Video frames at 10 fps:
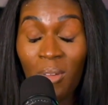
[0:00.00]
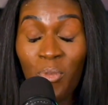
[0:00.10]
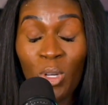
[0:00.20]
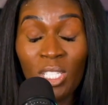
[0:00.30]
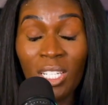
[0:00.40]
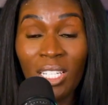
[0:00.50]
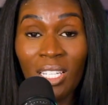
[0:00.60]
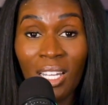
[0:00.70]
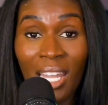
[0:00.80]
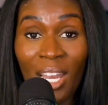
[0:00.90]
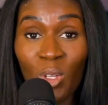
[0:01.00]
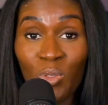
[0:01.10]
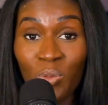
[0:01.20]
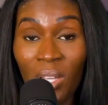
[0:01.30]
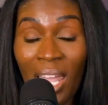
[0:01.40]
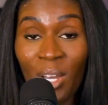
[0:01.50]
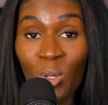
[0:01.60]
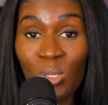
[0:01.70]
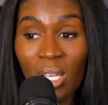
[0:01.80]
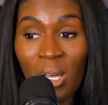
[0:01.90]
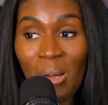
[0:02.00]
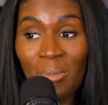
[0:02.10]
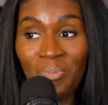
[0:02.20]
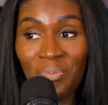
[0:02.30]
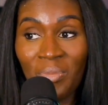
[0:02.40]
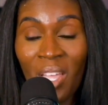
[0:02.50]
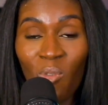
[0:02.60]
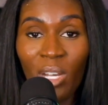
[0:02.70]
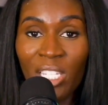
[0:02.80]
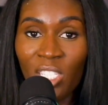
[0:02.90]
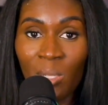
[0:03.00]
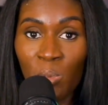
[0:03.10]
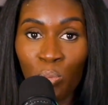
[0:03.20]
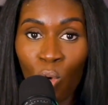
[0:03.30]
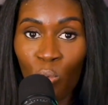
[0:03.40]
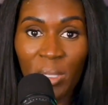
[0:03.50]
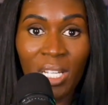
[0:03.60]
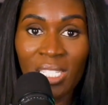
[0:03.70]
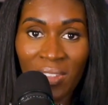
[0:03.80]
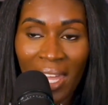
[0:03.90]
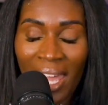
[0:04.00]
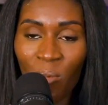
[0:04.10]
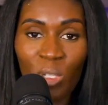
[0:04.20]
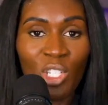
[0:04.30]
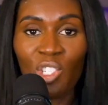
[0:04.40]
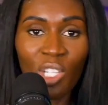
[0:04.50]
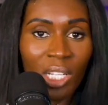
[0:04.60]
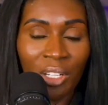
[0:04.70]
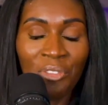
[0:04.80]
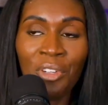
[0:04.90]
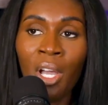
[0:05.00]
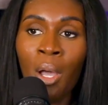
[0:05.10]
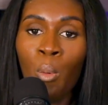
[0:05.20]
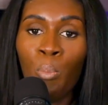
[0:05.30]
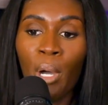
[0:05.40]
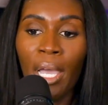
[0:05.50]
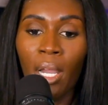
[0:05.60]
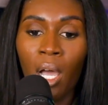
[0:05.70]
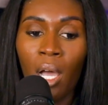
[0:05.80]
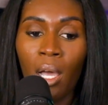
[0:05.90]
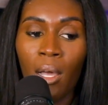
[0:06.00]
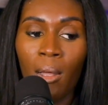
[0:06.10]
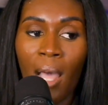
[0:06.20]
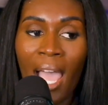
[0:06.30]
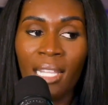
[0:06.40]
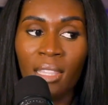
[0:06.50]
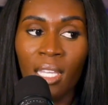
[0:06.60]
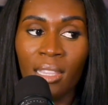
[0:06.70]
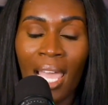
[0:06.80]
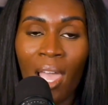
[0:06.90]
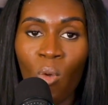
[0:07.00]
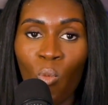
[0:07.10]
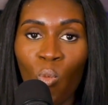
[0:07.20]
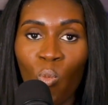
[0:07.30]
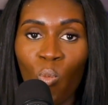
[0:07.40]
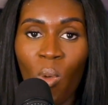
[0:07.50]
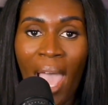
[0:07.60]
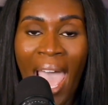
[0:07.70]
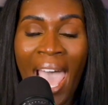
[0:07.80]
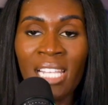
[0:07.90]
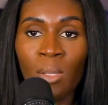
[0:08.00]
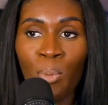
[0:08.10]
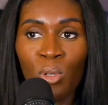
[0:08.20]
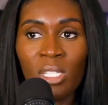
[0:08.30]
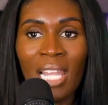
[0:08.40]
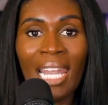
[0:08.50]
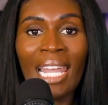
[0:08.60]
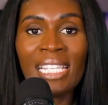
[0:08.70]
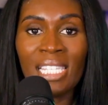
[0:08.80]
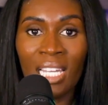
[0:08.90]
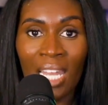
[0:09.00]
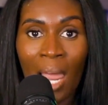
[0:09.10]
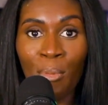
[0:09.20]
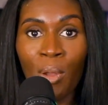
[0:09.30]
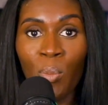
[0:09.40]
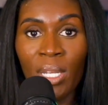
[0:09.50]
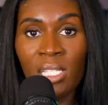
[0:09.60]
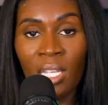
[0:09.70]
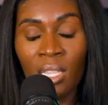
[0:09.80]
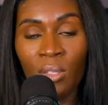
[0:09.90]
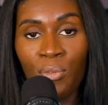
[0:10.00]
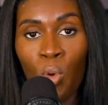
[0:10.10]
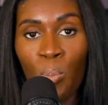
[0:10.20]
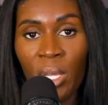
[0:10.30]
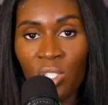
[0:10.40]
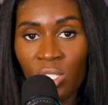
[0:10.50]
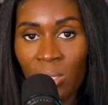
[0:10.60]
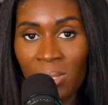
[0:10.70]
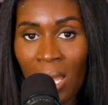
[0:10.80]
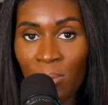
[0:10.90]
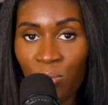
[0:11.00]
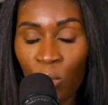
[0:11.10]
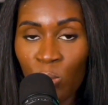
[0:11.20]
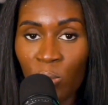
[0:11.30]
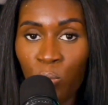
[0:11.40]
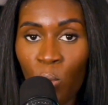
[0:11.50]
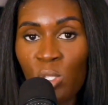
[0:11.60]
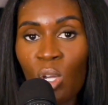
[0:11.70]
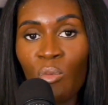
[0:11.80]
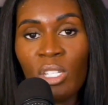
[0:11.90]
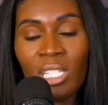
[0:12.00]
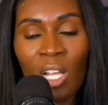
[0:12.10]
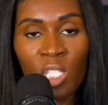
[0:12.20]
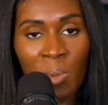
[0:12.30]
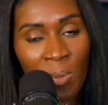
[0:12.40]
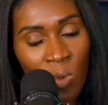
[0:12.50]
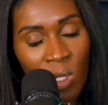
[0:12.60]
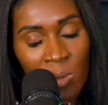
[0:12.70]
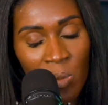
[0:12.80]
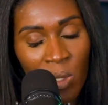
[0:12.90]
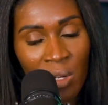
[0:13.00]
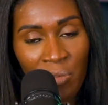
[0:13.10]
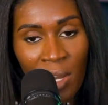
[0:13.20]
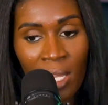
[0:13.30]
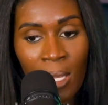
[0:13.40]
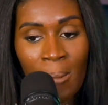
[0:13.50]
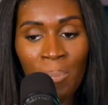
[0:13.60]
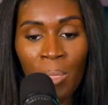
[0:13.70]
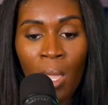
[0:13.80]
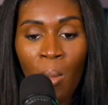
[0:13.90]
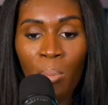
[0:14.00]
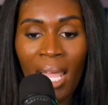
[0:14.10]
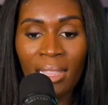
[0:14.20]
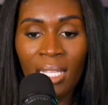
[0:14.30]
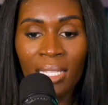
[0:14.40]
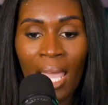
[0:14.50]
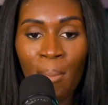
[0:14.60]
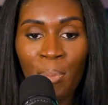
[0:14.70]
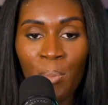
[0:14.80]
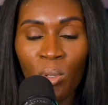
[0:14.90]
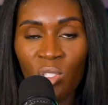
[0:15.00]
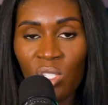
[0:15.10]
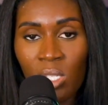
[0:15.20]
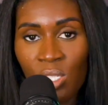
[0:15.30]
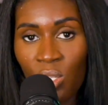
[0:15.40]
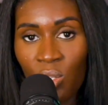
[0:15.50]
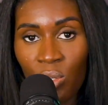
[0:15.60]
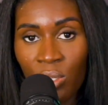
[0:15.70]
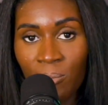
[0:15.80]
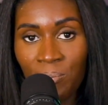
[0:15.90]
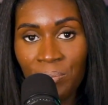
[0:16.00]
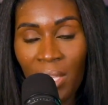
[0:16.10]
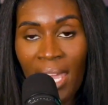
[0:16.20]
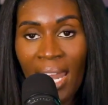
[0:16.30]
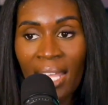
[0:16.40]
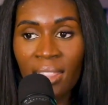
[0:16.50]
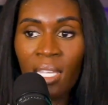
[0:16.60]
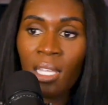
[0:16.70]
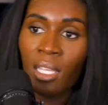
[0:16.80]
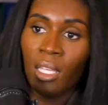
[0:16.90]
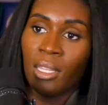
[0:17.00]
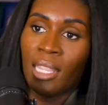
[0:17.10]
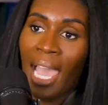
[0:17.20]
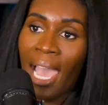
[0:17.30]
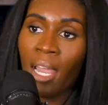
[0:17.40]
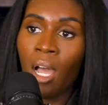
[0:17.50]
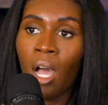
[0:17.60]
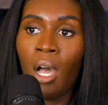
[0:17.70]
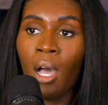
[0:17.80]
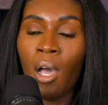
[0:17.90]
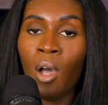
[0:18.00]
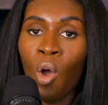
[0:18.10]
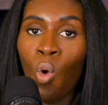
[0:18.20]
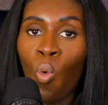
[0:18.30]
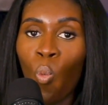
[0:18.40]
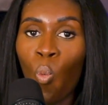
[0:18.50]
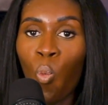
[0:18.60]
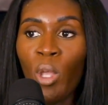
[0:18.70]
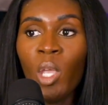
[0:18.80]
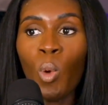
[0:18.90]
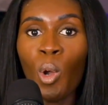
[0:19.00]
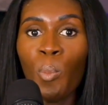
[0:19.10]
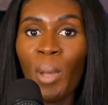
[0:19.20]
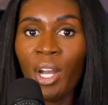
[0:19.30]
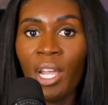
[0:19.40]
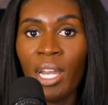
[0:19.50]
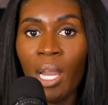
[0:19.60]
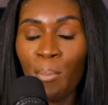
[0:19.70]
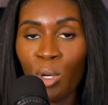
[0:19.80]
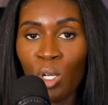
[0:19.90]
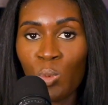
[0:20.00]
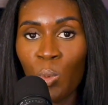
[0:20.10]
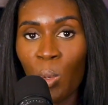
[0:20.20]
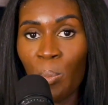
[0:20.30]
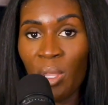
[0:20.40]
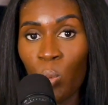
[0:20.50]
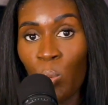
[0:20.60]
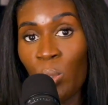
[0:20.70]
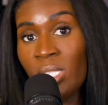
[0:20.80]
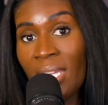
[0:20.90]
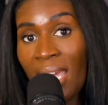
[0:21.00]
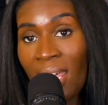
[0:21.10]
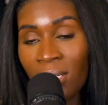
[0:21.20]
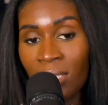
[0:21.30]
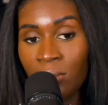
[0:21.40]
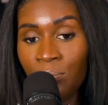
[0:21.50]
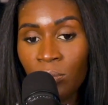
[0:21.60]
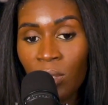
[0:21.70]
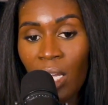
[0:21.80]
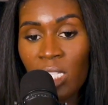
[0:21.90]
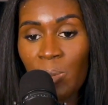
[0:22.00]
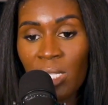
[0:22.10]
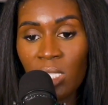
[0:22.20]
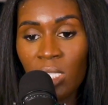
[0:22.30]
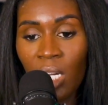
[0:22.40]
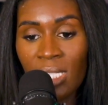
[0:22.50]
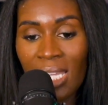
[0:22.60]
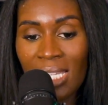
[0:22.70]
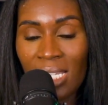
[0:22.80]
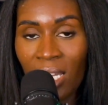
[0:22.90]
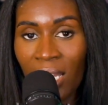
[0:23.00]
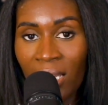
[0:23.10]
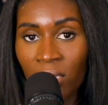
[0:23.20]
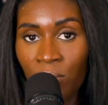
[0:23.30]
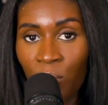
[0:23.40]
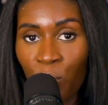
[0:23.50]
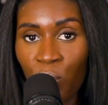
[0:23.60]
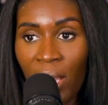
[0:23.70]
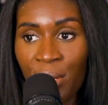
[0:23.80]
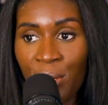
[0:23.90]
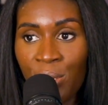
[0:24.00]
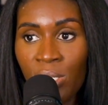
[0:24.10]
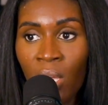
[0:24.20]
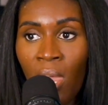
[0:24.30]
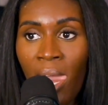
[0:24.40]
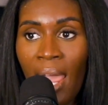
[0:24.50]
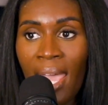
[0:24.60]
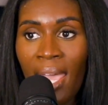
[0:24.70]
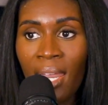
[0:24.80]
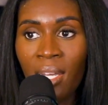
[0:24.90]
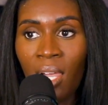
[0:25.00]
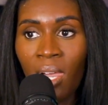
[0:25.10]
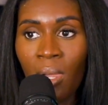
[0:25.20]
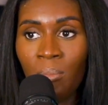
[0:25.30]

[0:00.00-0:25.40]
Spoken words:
Unfortunately, a lot of those relationships broke because of that, which it shouldn't have. But I think that as a person that likes to collaborate, we need to get the full picture sometimes first before we start reaching out to people, because people get offended. But I think that people are just insecure. And I think that we work better in numbers. We work better when we're together, especially us as a collective of creators. And